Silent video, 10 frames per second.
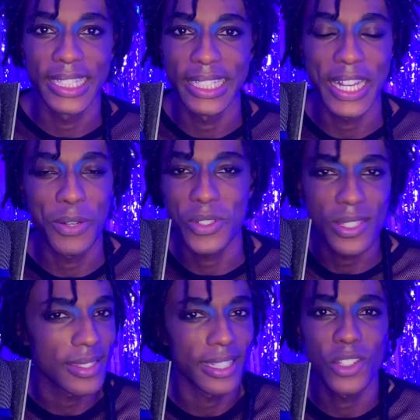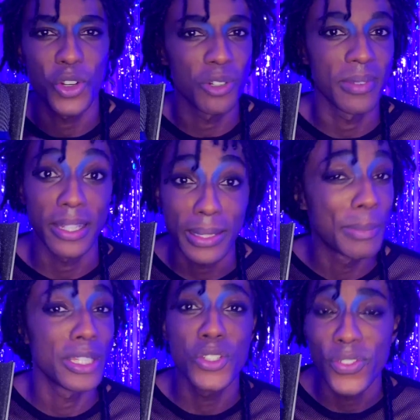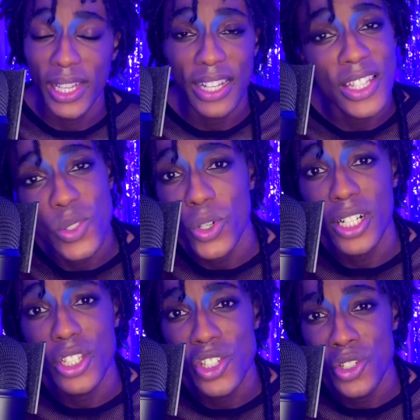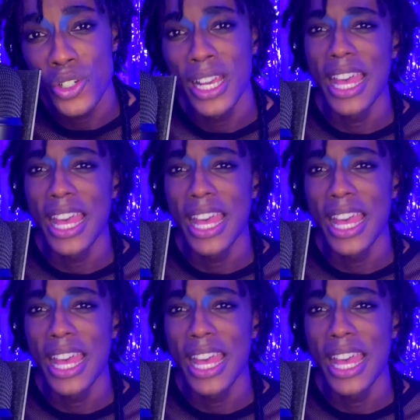and I was just like told him that I'm a huge fan of his work too,